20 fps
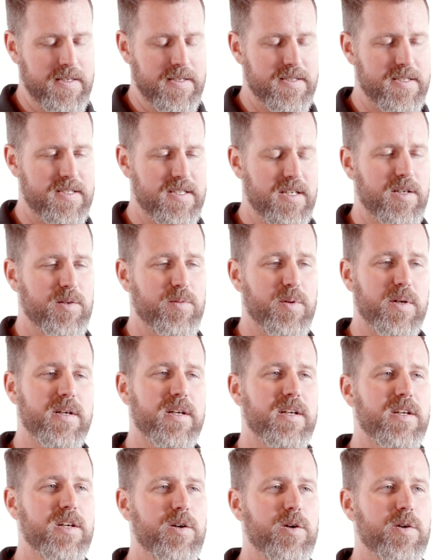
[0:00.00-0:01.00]
So we're
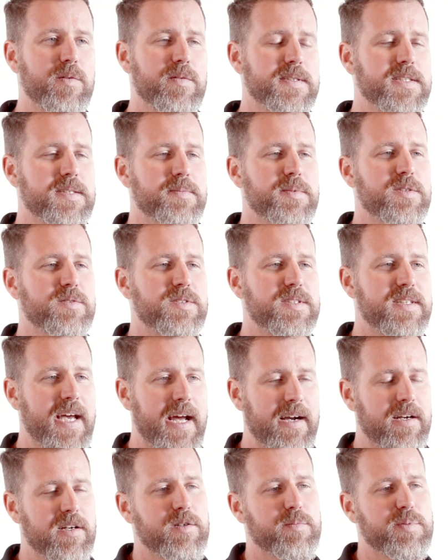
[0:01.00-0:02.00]
going to go over some of those
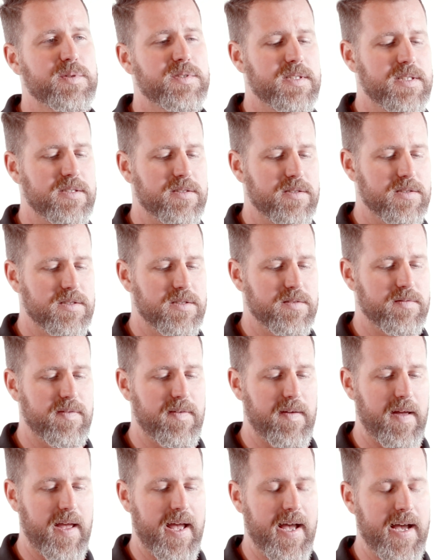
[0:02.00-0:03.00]
technical procedures
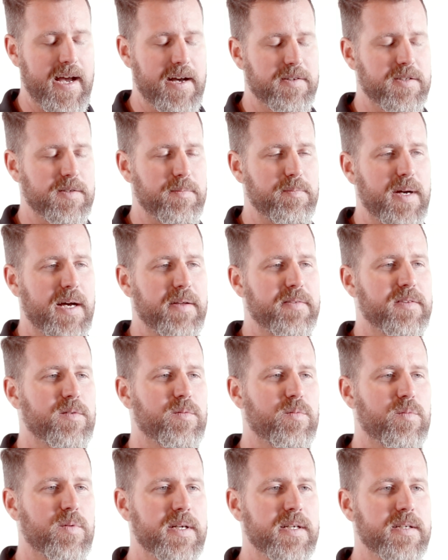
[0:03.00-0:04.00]
of how to mount the
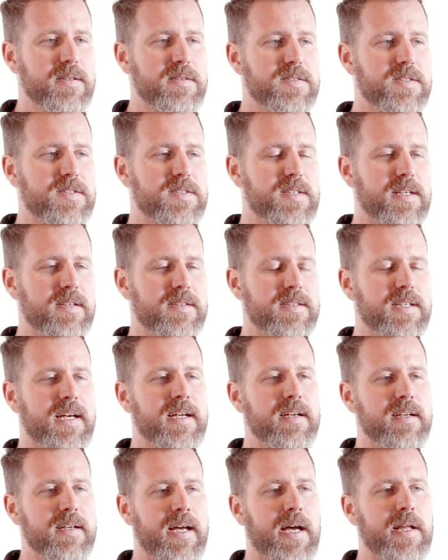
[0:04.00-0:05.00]
rings and
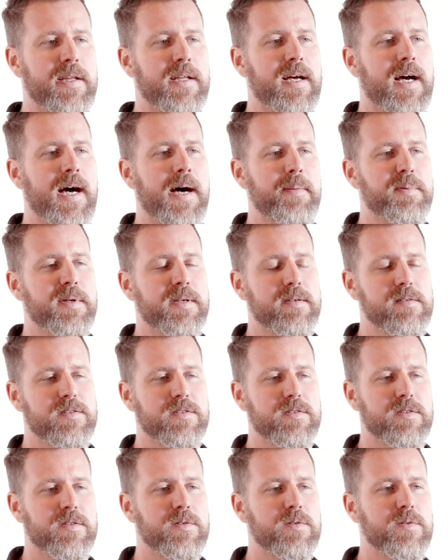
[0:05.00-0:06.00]
tighten down the optic
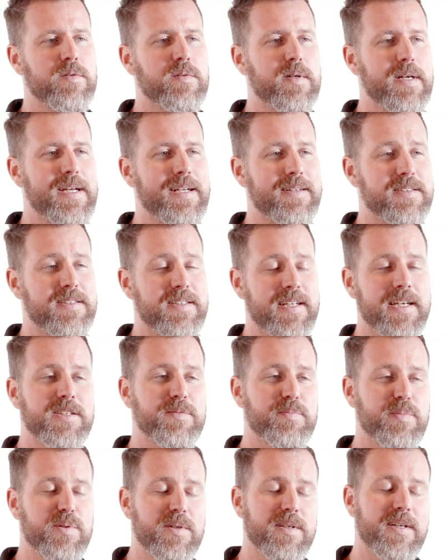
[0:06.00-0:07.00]
so it
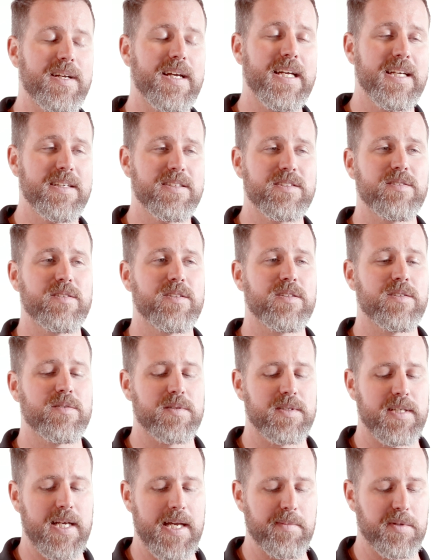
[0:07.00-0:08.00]
stays put and so you
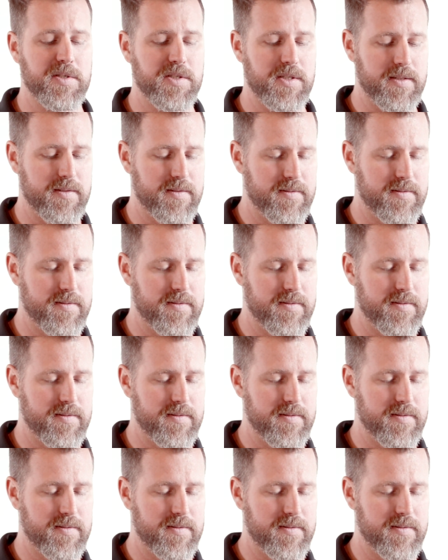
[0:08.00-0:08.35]
don't damage it.